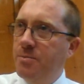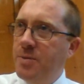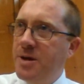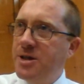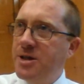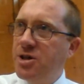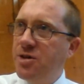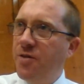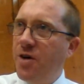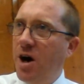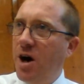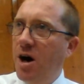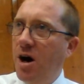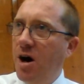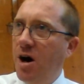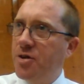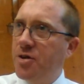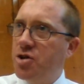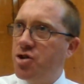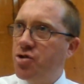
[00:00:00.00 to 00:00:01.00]
pieces of
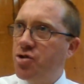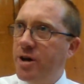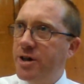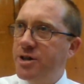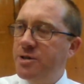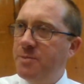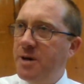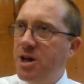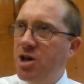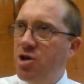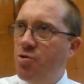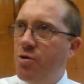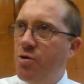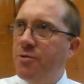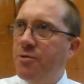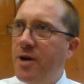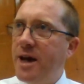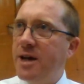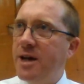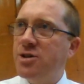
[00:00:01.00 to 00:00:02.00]
art that try to make you
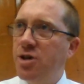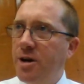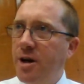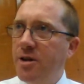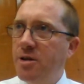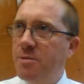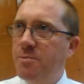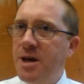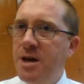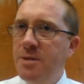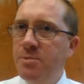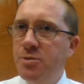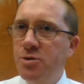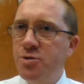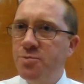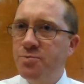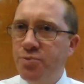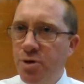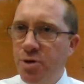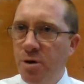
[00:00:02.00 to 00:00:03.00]
reflect on other
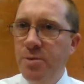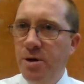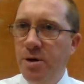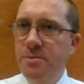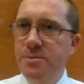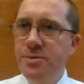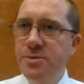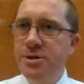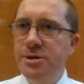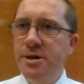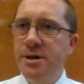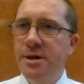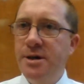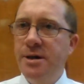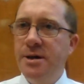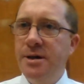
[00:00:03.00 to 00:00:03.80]
people's problems.